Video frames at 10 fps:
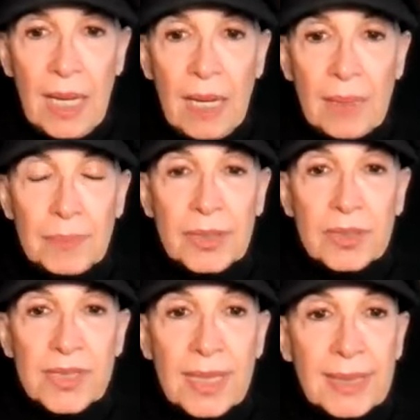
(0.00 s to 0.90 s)
Uh,
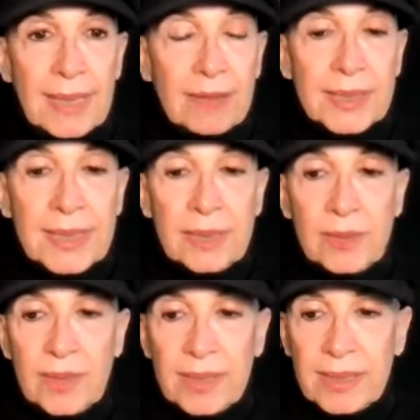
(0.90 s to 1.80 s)
because I guarantee
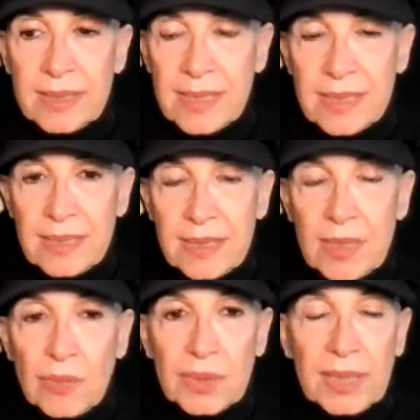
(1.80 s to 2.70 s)
you that this isn't
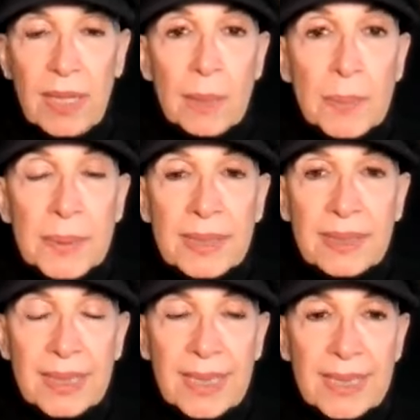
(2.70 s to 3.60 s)
the only company
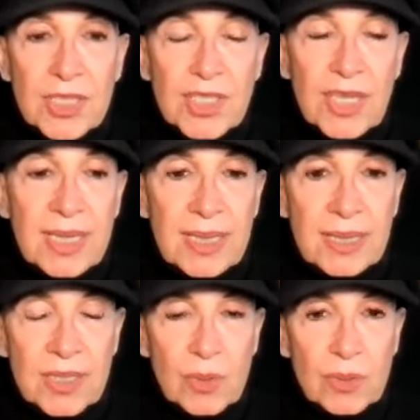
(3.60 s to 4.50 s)
that has
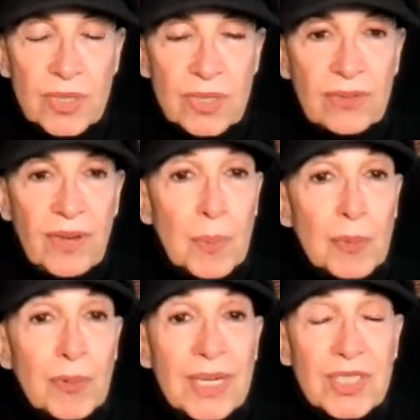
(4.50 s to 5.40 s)
shady sorts of
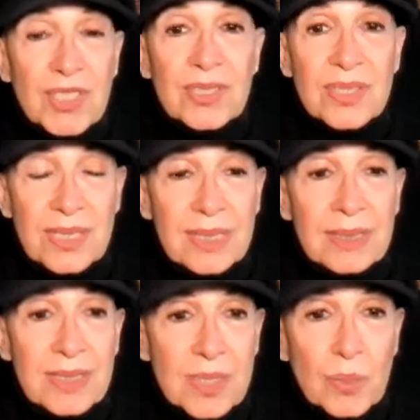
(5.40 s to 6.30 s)
operations
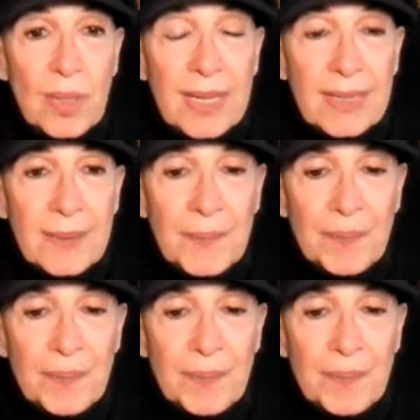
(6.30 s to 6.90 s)
in this way.